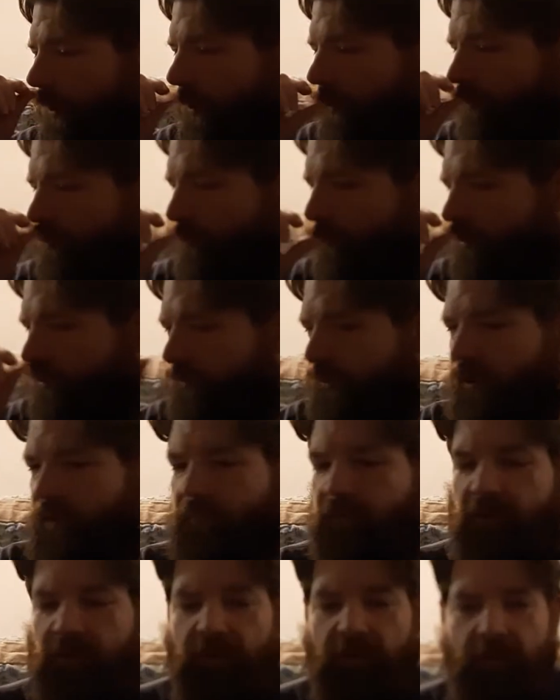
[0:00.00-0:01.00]
Jewish
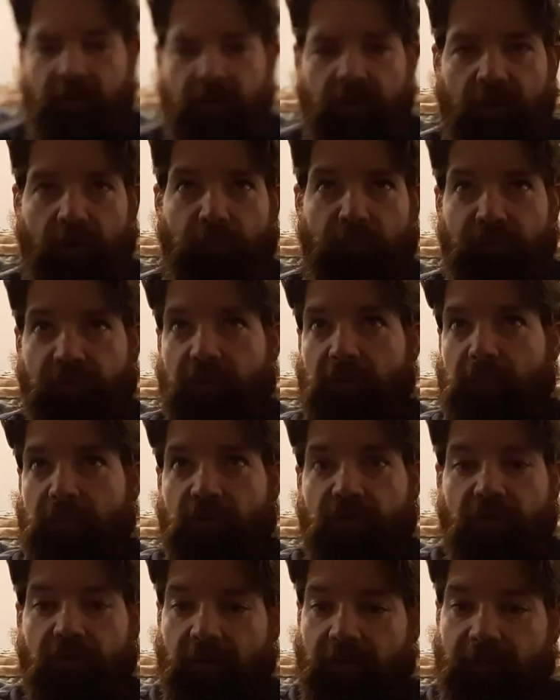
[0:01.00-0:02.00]
family, which they
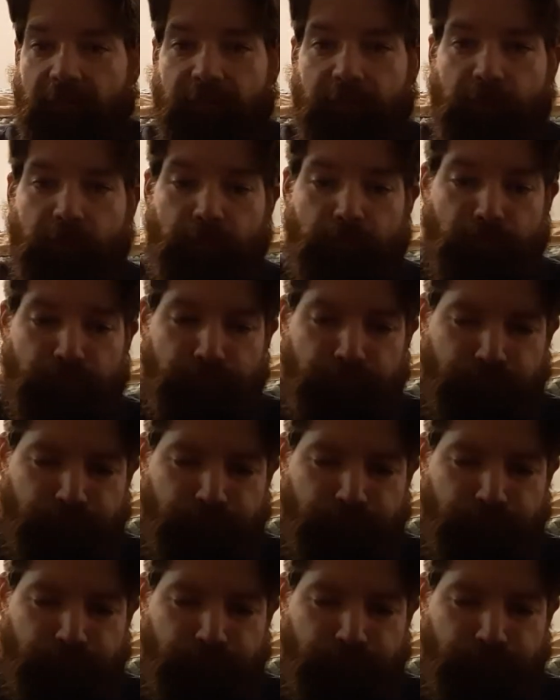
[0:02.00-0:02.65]
mention in the film.